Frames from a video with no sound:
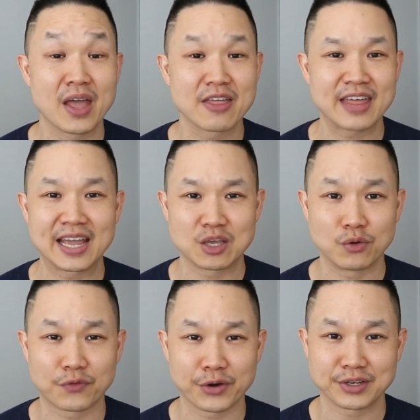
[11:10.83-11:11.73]
Thank
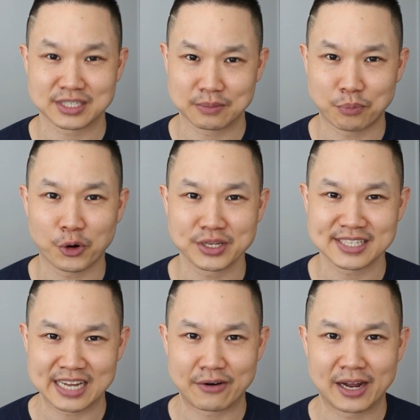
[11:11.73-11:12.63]
you for your support,
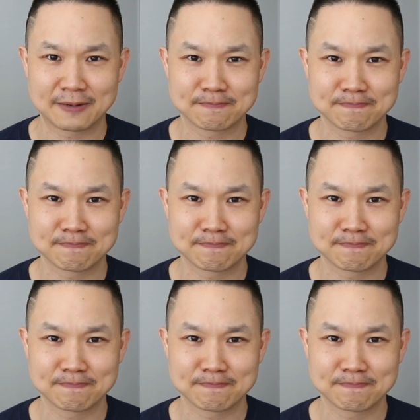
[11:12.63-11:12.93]
Sarah.